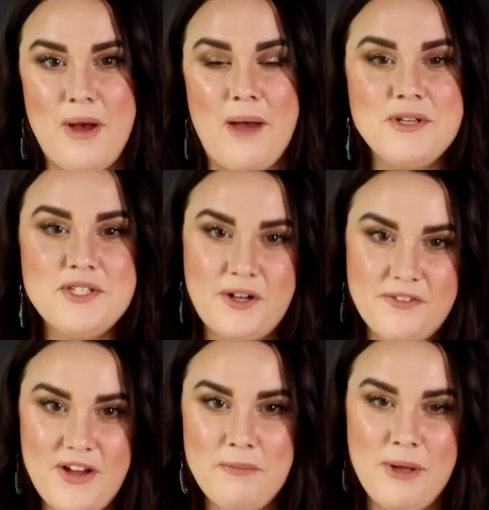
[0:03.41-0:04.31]
I'm a
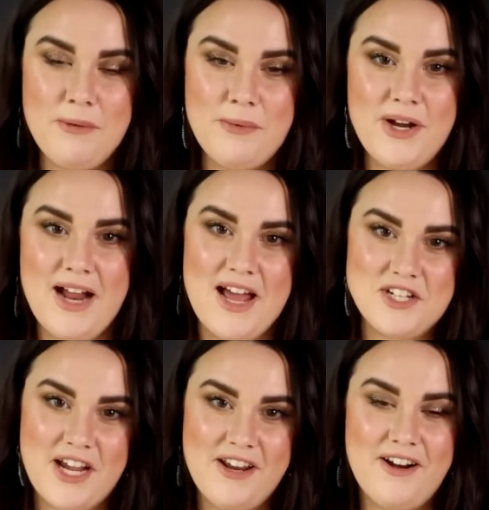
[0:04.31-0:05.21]
certified baby wearing
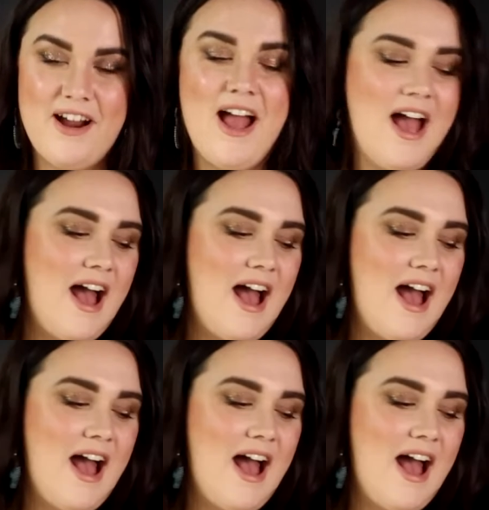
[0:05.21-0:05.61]
educator,